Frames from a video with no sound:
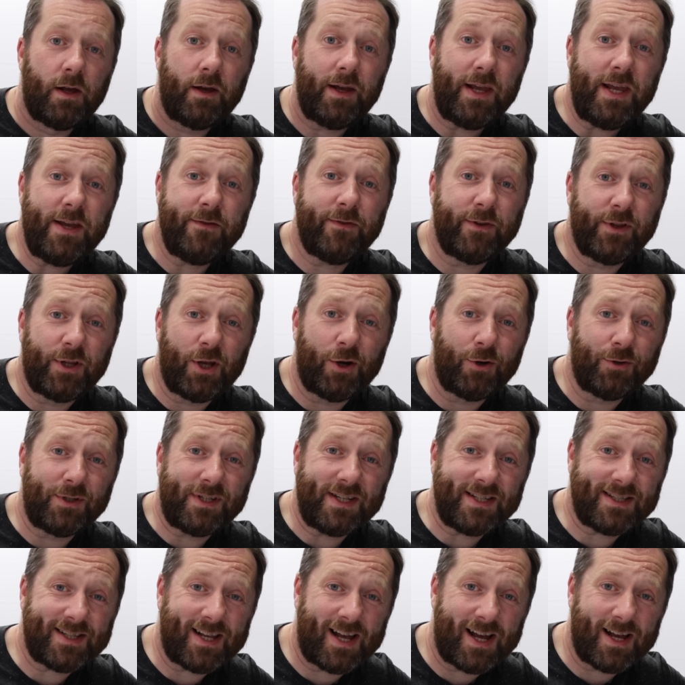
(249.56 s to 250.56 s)
Now, even though
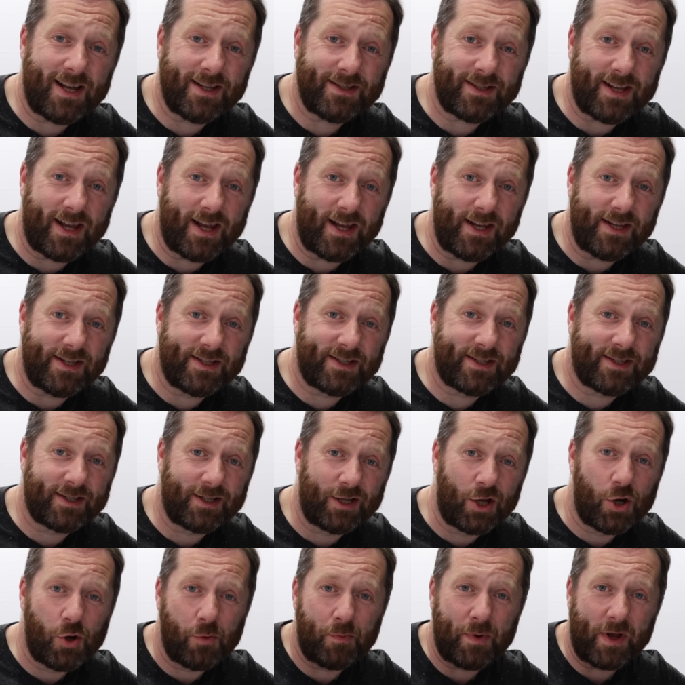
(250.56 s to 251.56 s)
this has a
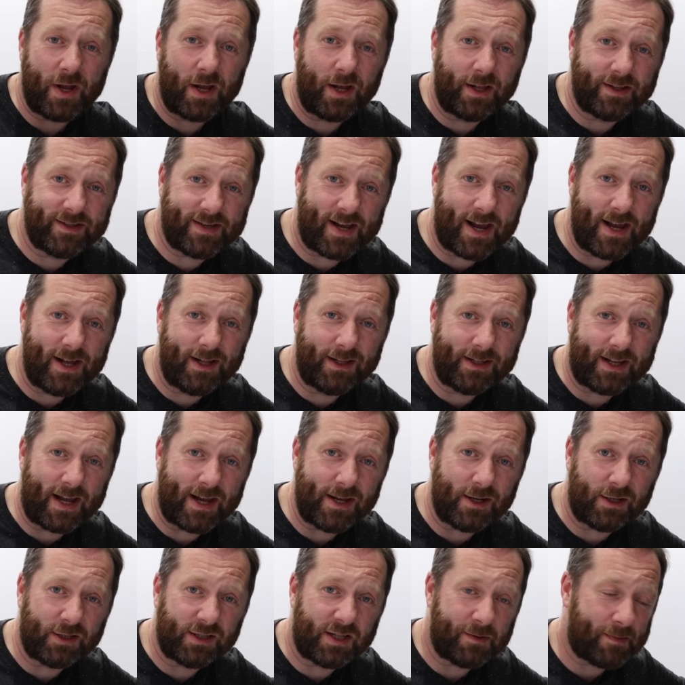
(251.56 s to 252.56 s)
sloping
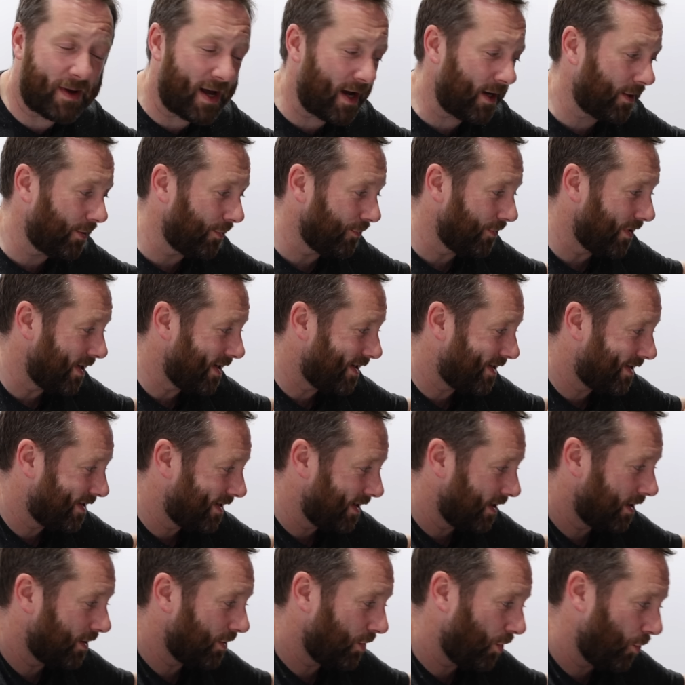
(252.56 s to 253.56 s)
tailgate on the back, there is
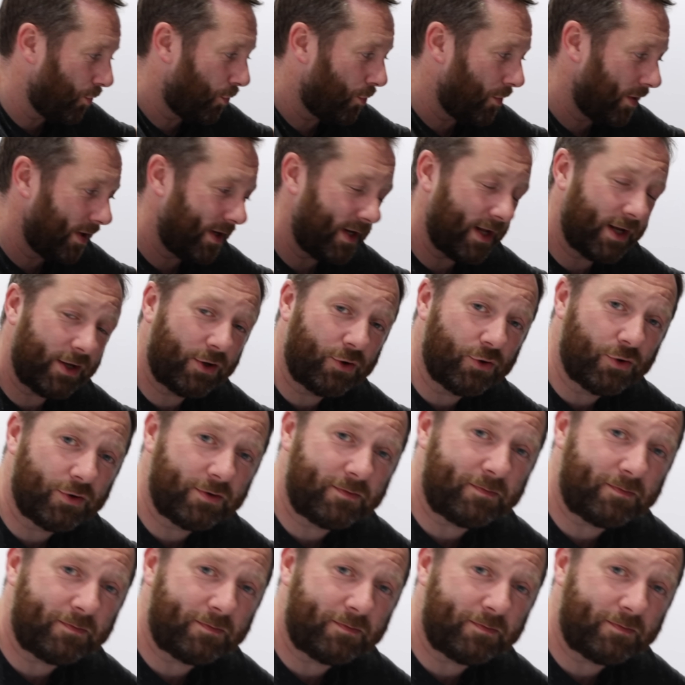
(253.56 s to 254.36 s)
still quite a good